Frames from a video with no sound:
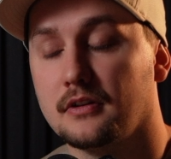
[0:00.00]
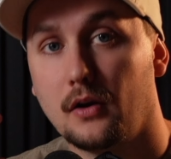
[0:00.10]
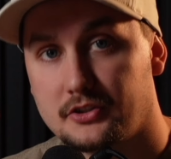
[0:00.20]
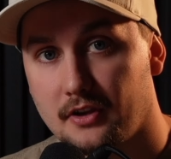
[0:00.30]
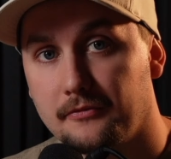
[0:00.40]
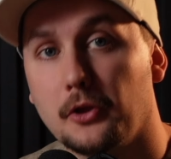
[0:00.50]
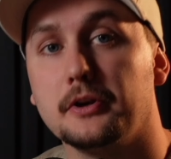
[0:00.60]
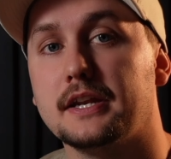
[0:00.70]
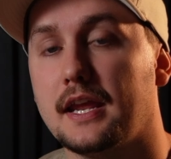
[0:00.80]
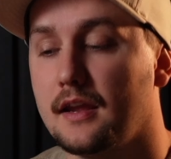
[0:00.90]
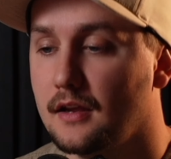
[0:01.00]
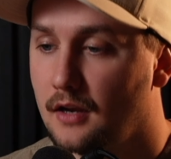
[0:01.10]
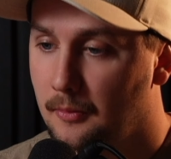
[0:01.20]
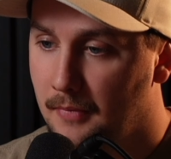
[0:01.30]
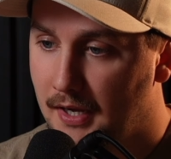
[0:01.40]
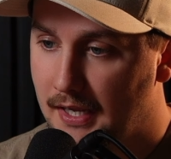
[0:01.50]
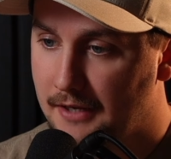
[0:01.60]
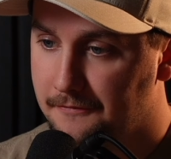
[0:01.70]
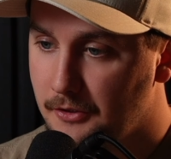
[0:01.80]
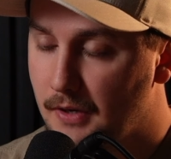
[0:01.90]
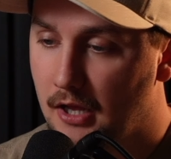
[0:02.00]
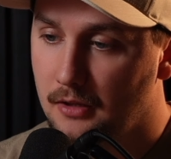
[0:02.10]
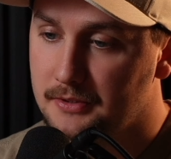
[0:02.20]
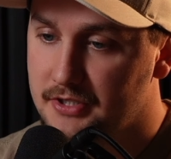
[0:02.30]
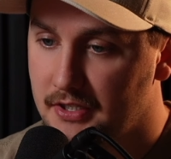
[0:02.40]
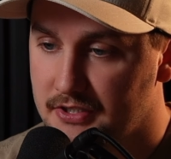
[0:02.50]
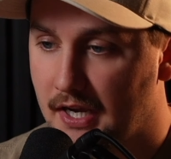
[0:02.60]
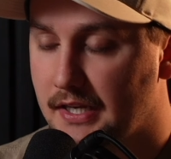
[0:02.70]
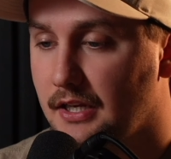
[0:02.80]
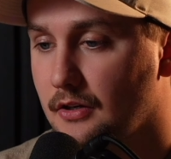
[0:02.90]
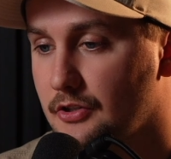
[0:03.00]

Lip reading: All right, so I've loaded in my few elements of design here.